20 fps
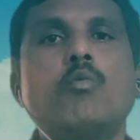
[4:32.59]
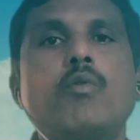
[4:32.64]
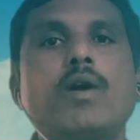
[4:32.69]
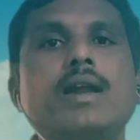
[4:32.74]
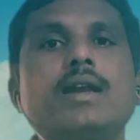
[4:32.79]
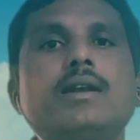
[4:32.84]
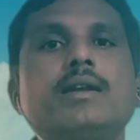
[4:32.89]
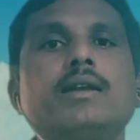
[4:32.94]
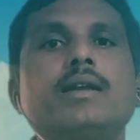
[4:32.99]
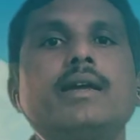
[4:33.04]

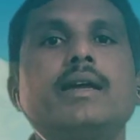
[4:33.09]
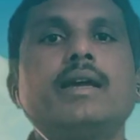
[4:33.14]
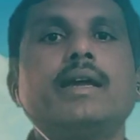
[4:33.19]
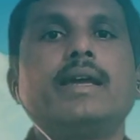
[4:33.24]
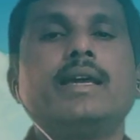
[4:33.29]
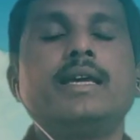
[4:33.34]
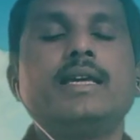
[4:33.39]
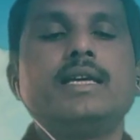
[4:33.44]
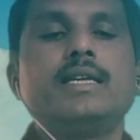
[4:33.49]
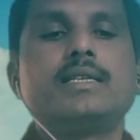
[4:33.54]
One
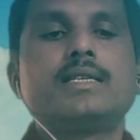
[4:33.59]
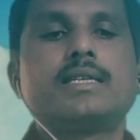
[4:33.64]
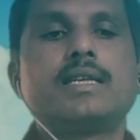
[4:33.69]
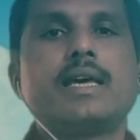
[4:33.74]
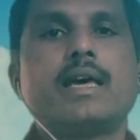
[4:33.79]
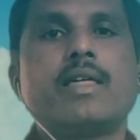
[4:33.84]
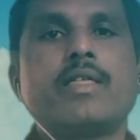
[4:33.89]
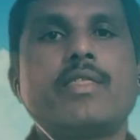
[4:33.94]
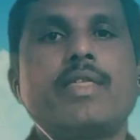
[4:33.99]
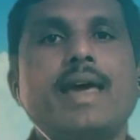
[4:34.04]
is
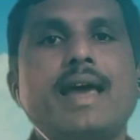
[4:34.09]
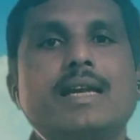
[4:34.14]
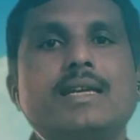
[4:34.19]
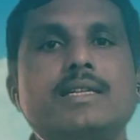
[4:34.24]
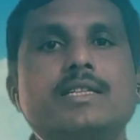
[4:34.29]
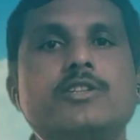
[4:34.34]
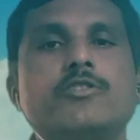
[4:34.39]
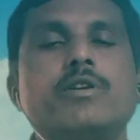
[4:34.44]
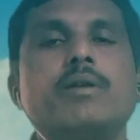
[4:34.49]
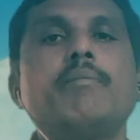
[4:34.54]
that
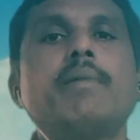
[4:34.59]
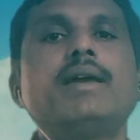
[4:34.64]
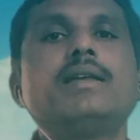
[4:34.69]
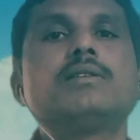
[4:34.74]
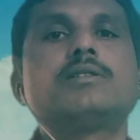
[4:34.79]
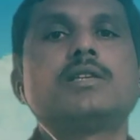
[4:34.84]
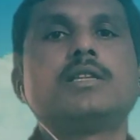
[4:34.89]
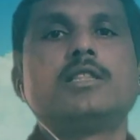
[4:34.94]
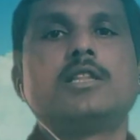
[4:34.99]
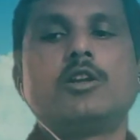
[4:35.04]
it
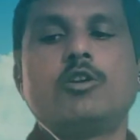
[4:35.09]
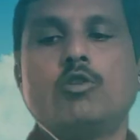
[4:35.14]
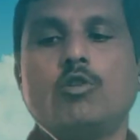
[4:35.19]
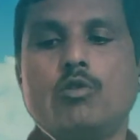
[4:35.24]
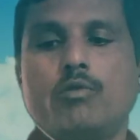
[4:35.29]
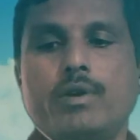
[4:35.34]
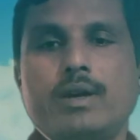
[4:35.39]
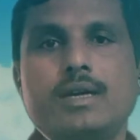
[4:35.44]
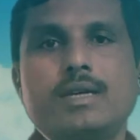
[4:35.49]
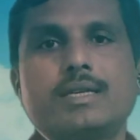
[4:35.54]
remains in the
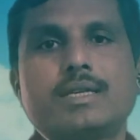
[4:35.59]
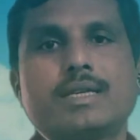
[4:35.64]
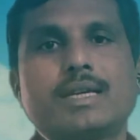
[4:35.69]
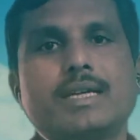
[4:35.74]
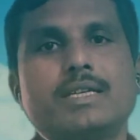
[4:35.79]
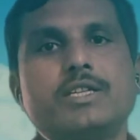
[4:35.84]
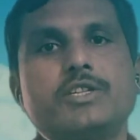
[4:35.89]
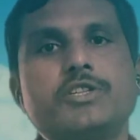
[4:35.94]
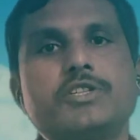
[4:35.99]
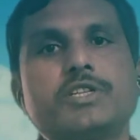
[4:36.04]
lowered
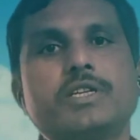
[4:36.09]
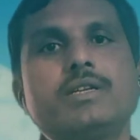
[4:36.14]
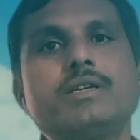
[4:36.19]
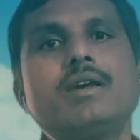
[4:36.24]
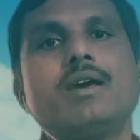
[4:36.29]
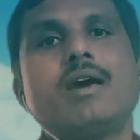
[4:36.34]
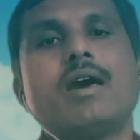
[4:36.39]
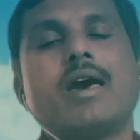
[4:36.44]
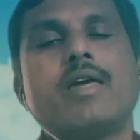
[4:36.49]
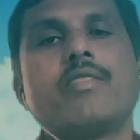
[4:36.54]
condition,
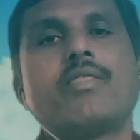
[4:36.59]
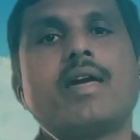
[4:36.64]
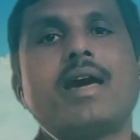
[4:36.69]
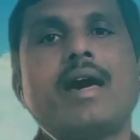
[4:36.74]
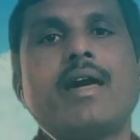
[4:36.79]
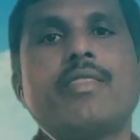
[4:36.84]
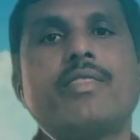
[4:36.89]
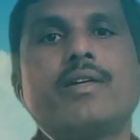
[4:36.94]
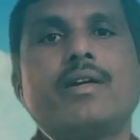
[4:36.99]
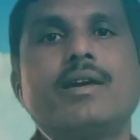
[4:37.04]
and the
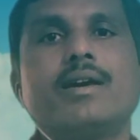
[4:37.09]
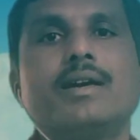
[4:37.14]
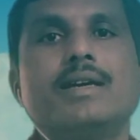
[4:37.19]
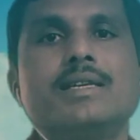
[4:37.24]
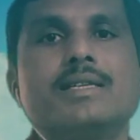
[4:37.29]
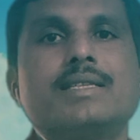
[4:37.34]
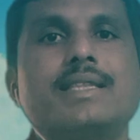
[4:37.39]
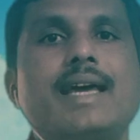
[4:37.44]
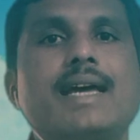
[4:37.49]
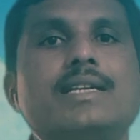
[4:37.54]
other
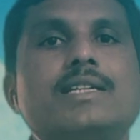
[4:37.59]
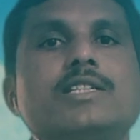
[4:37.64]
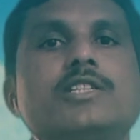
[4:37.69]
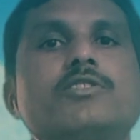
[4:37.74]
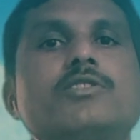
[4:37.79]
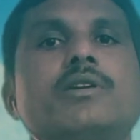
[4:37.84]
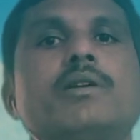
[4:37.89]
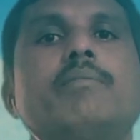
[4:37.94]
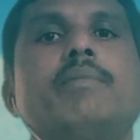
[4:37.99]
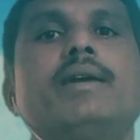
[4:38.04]
is that
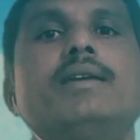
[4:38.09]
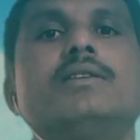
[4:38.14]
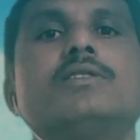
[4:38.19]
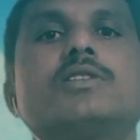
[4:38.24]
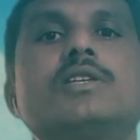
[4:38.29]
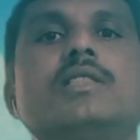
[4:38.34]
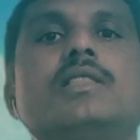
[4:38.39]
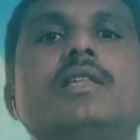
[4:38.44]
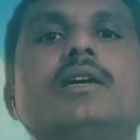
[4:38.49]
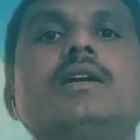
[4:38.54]
it remains
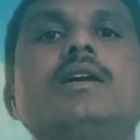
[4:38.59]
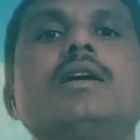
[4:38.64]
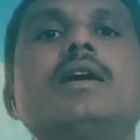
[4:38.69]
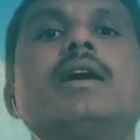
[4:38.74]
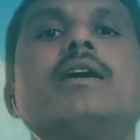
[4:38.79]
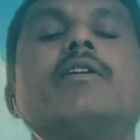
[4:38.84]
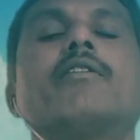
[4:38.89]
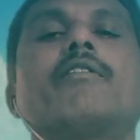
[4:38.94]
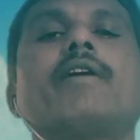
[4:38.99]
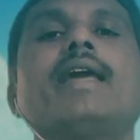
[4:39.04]
in the
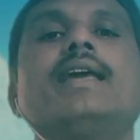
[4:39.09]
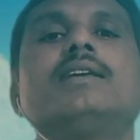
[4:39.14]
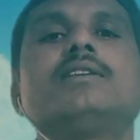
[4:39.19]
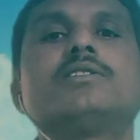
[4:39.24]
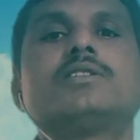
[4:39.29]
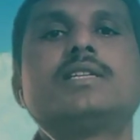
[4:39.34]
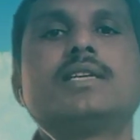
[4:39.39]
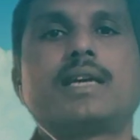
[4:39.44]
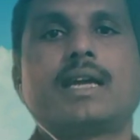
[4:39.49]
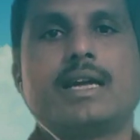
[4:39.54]

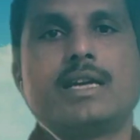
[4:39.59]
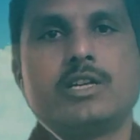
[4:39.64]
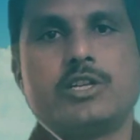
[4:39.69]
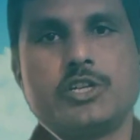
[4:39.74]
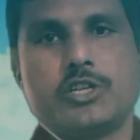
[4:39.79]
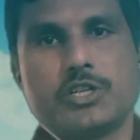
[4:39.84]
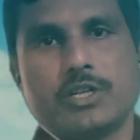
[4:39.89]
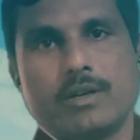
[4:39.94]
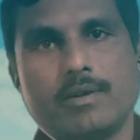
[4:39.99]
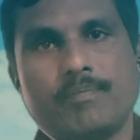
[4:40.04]
raised
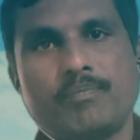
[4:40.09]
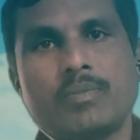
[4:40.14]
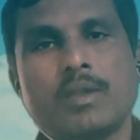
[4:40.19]
condition.